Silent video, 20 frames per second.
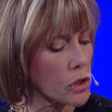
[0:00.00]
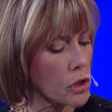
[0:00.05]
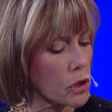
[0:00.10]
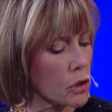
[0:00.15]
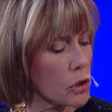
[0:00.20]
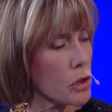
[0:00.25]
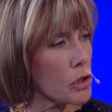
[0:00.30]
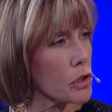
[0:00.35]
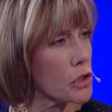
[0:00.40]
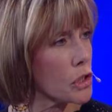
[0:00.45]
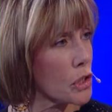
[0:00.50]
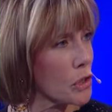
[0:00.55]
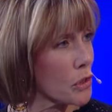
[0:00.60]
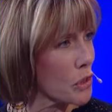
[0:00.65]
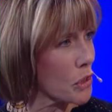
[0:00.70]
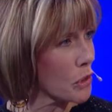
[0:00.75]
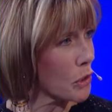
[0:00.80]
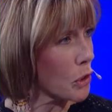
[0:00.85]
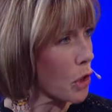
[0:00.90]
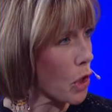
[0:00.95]
you're a
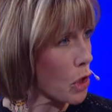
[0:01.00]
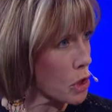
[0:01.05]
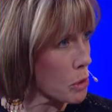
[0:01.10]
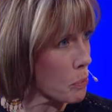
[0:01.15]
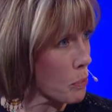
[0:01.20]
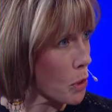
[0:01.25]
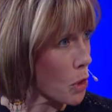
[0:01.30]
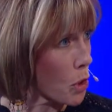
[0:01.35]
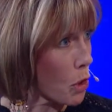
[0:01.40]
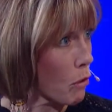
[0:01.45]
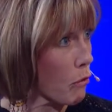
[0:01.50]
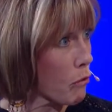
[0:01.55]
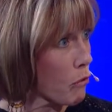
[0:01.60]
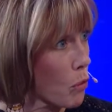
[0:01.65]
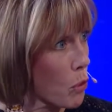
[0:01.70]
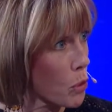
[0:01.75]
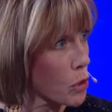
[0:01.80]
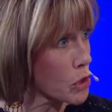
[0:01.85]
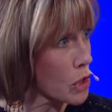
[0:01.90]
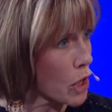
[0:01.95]
serial entrepreneur
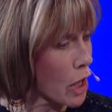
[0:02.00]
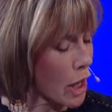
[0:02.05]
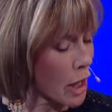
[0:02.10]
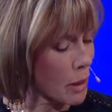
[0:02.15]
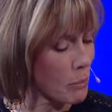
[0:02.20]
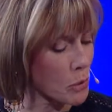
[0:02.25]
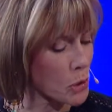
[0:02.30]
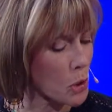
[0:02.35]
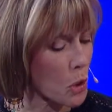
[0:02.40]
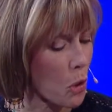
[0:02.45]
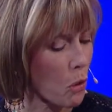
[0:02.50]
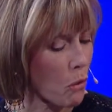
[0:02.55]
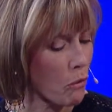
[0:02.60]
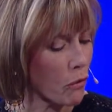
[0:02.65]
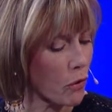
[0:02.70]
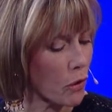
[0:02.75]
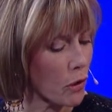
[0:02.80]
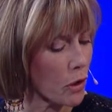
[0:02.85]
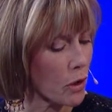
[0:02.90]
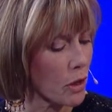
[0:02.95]
4 times
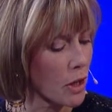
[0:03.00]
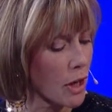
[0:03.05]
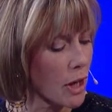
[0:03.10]
over.